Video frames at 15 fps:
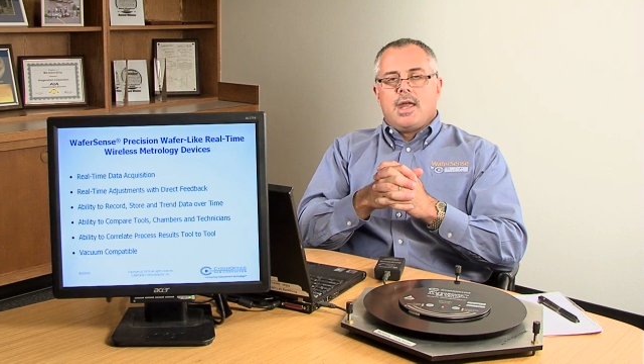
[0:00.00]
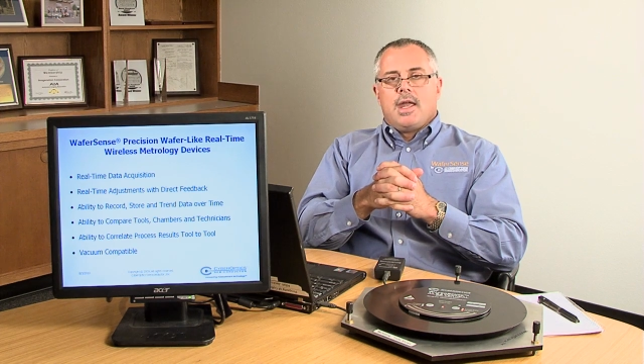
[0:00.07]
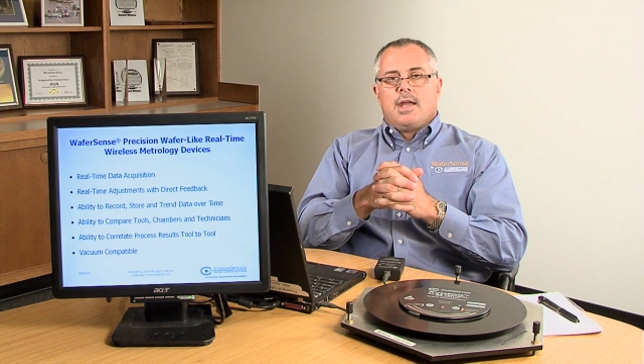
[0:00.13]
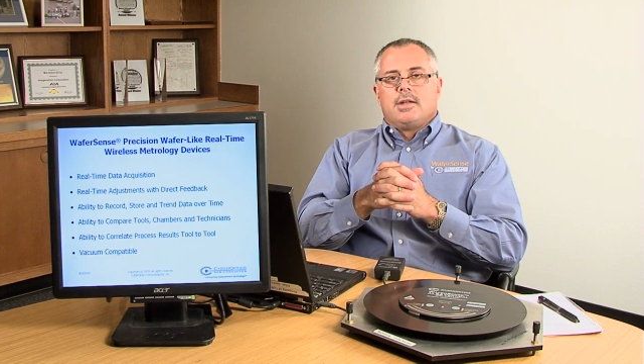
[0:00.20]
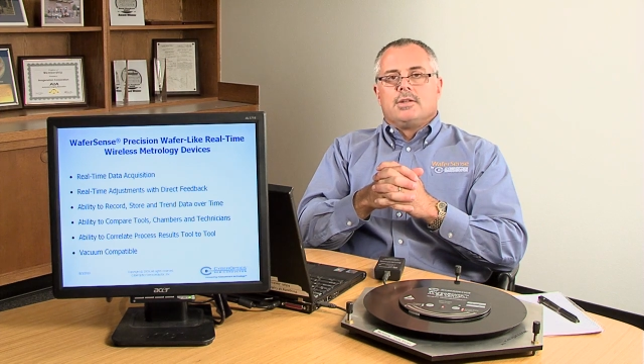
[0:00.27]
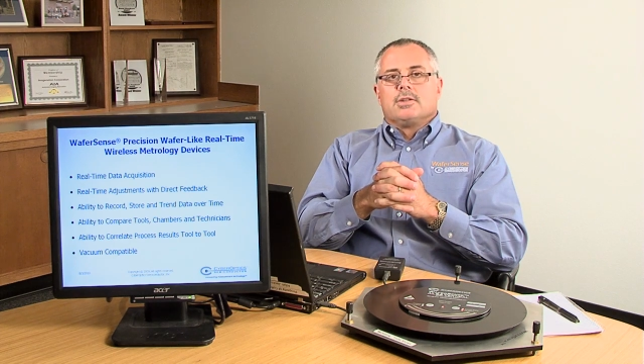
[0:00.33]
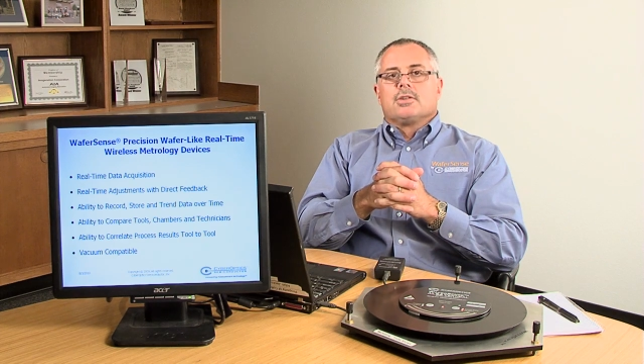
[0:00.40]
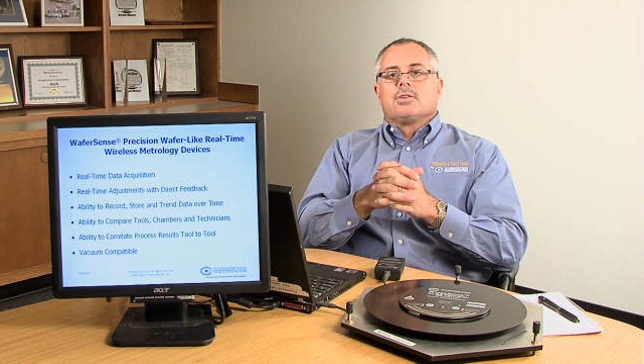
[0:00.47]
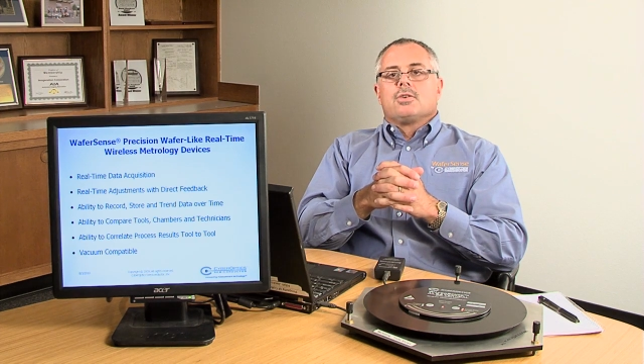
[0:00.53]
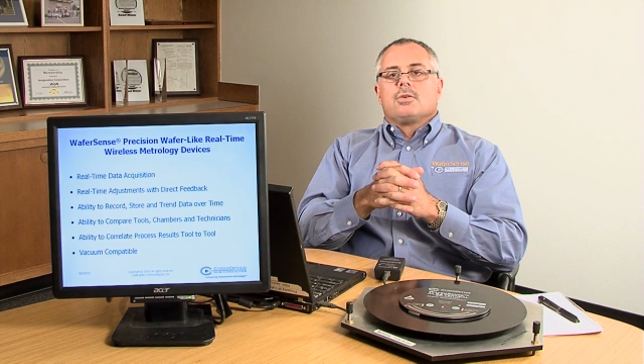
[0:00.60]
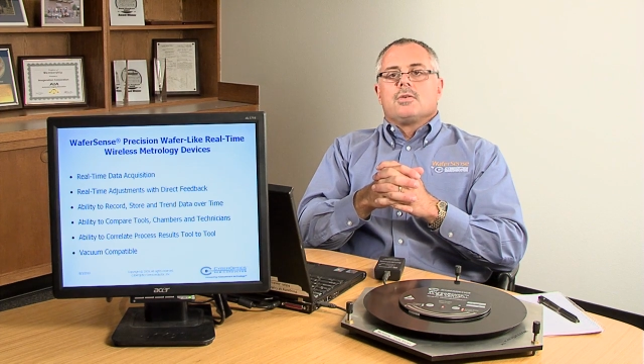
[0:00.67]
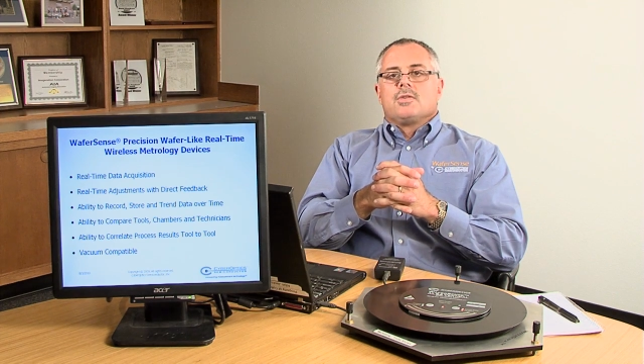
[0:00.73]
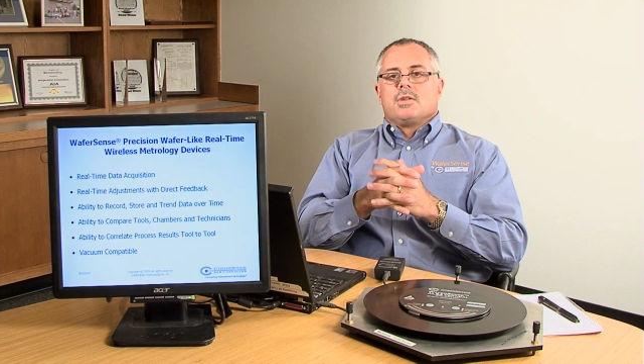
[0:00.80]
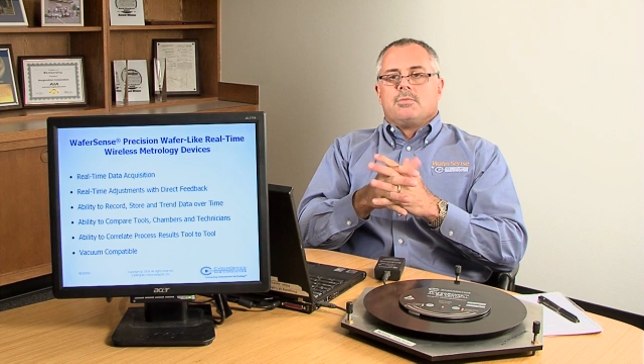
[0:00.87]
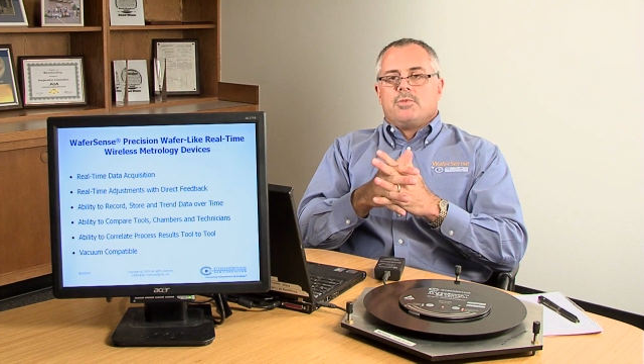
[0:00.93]
and
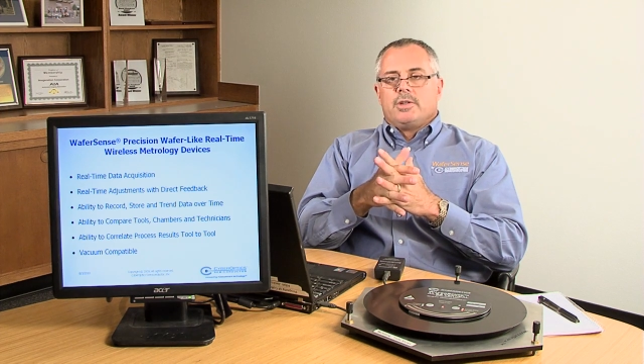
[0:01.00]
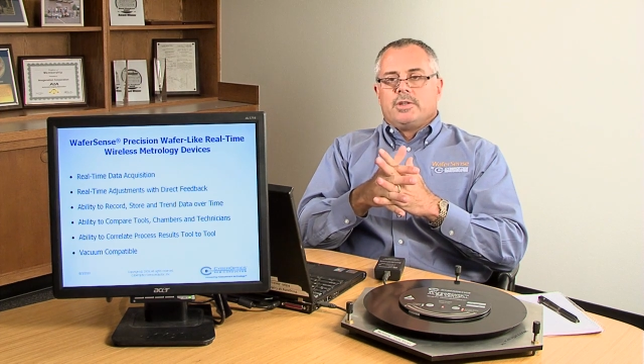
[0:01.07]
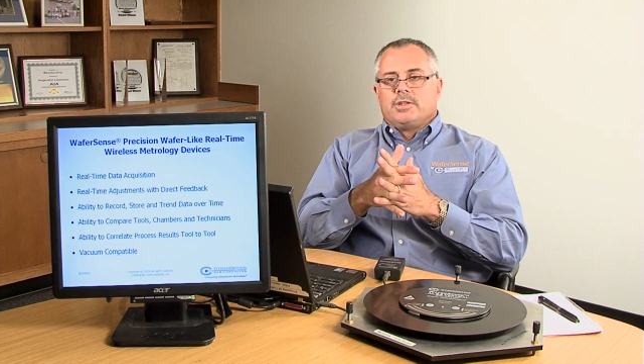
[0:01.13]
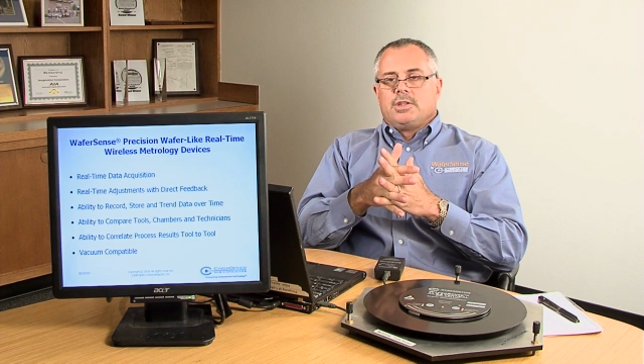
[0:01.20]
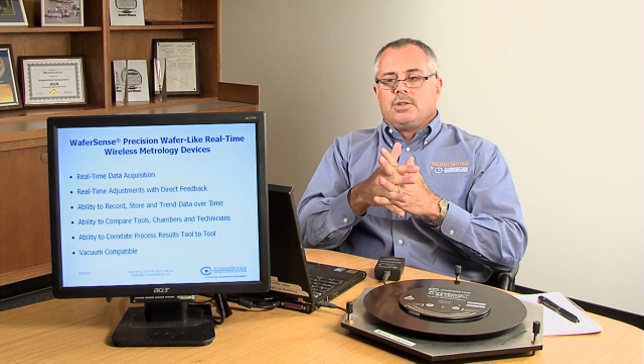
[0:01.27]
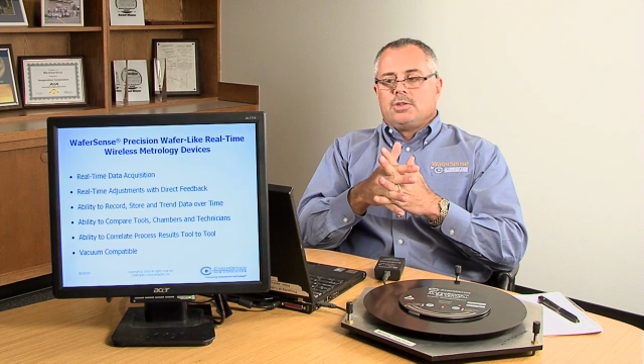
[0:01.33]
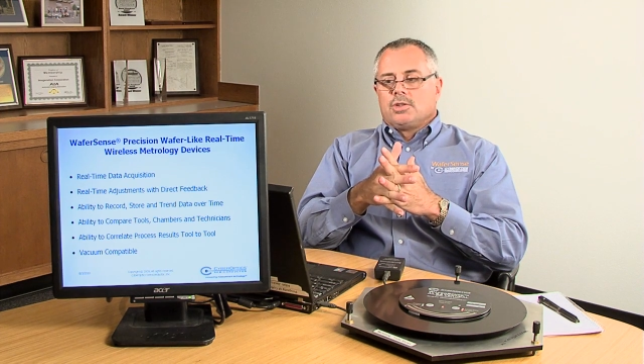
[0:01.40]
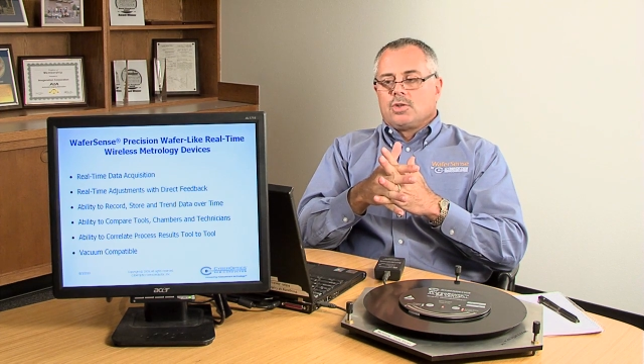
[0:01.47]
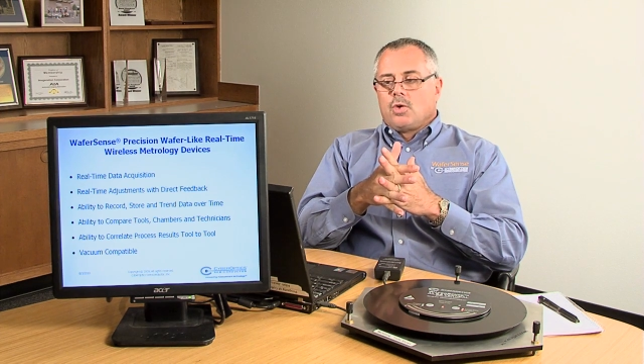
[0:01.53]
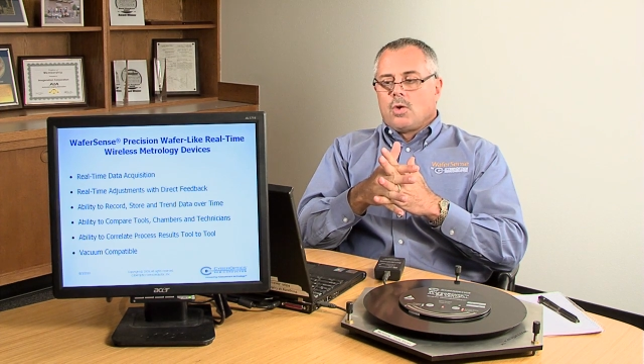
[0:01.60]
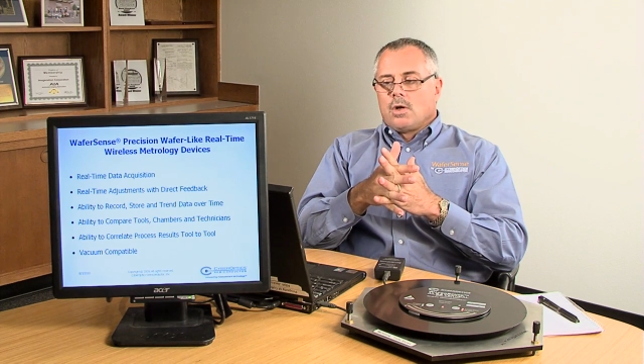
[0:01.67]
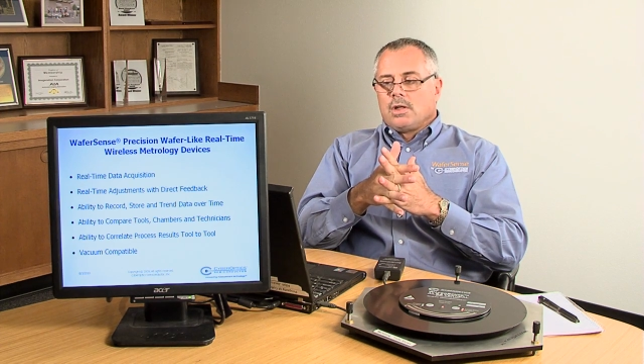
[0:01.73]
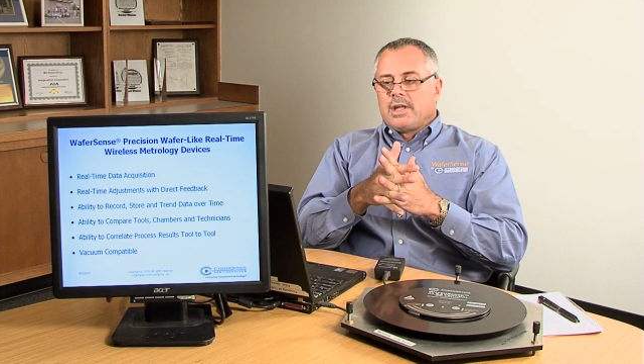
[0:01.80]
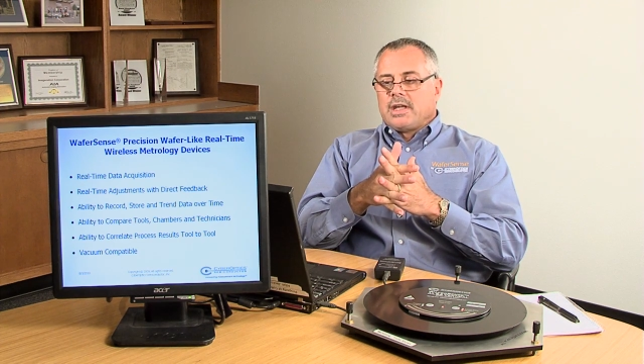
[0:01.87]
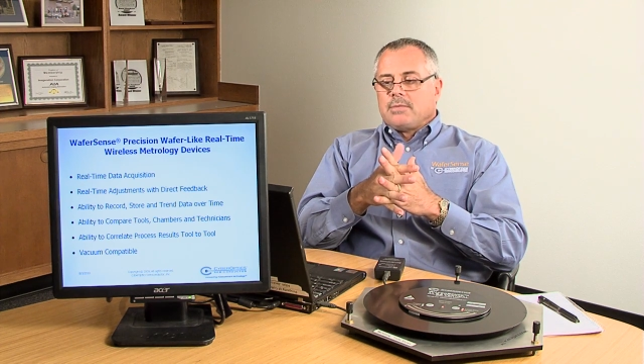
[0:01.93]
the ability to
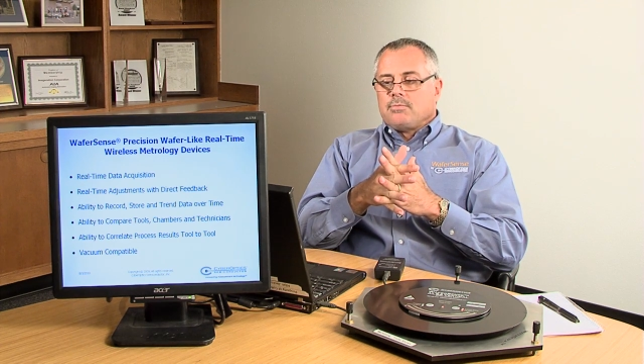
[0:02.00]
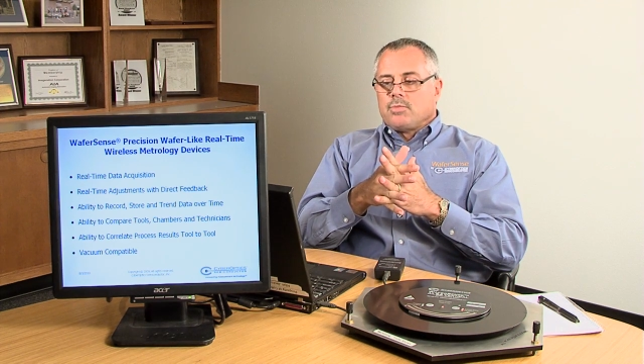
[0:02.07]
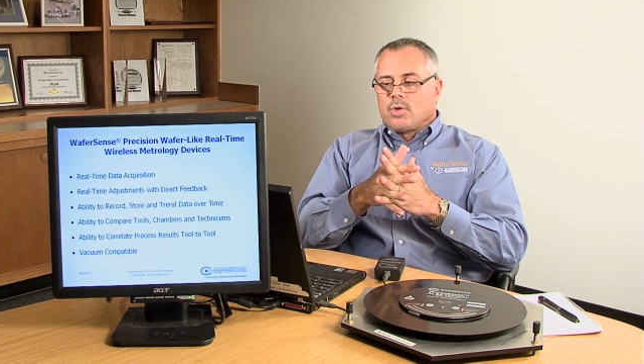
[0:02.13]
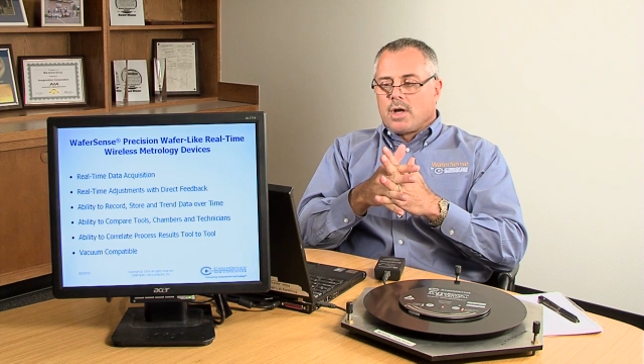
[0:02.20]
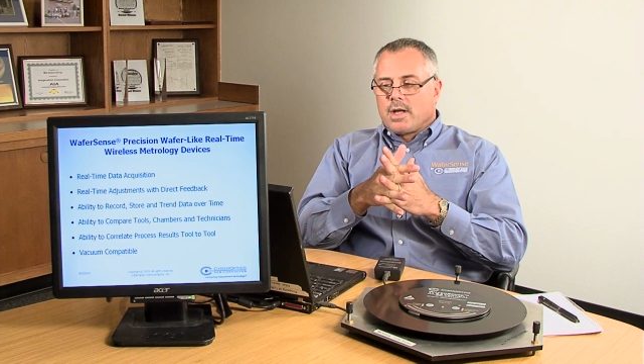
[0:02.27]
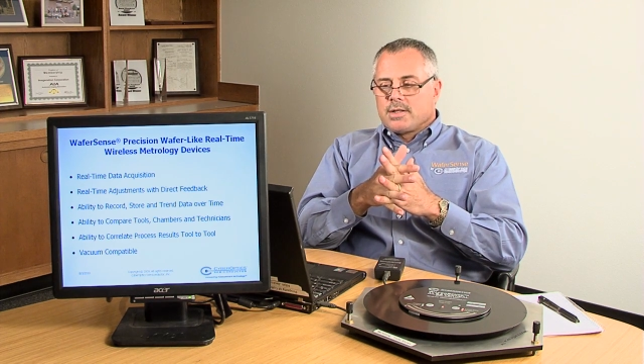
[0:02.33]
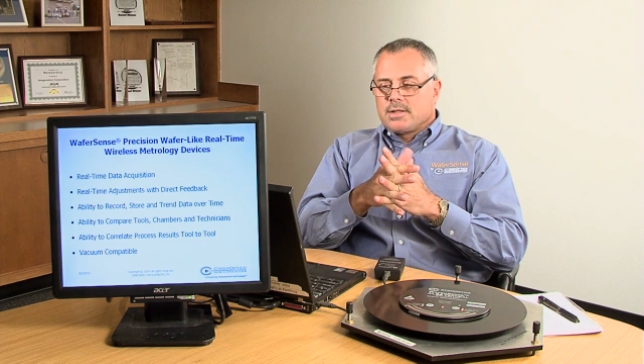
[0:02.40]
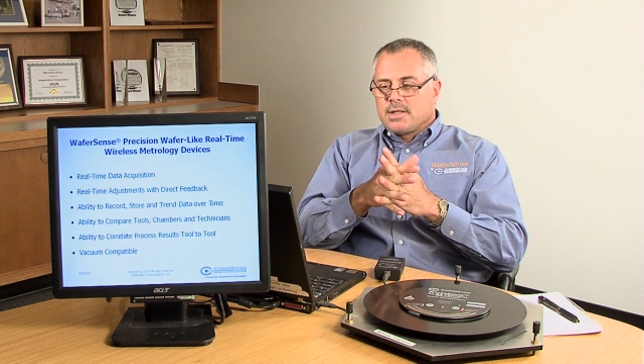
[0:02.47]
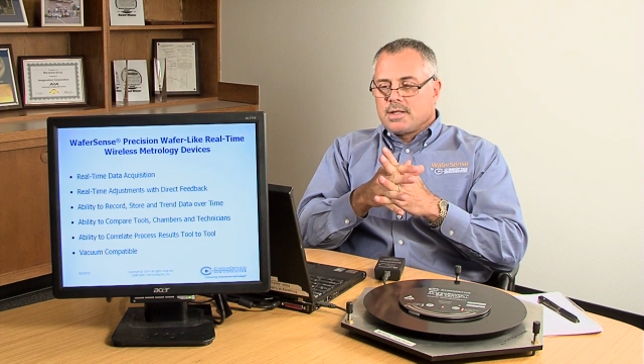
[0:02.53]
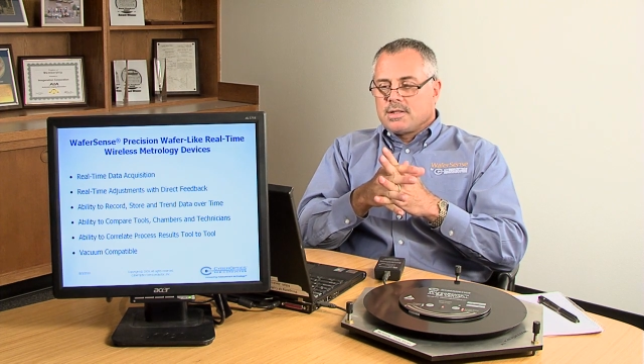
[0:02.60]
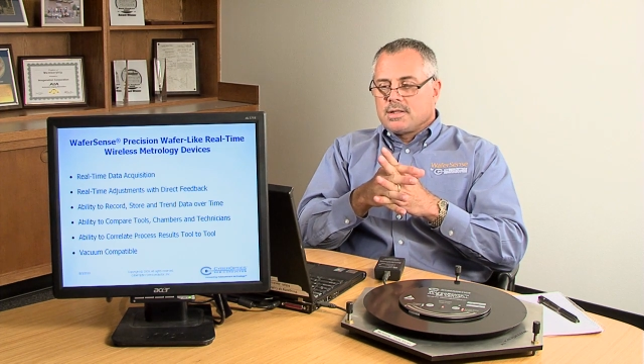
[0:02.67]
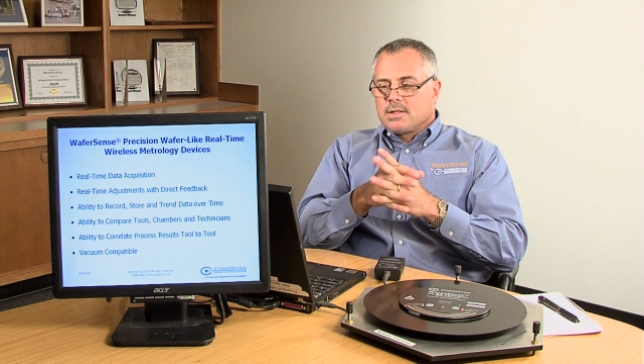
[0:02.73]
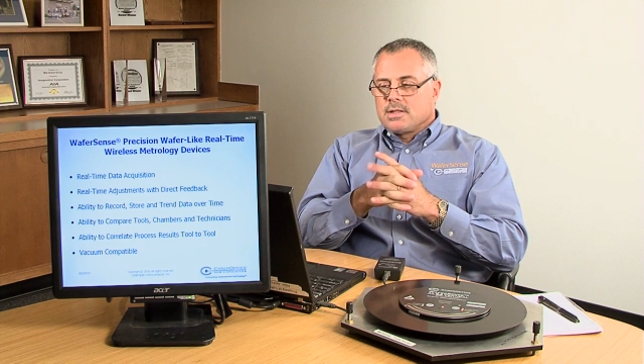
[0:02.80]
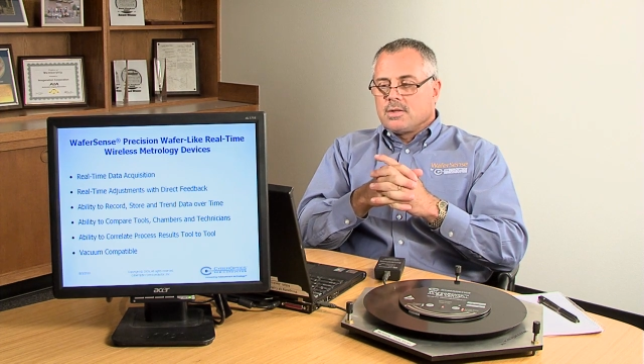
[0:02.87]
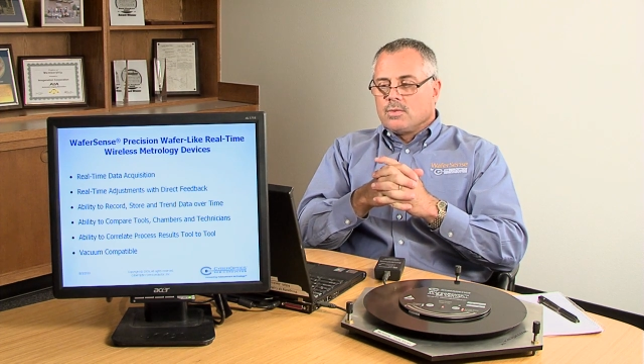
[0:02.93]
correlate
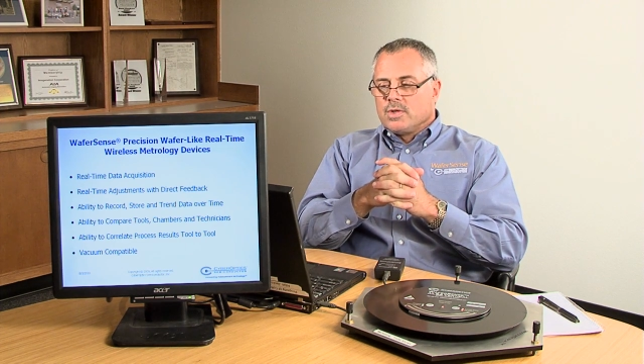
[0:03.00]
process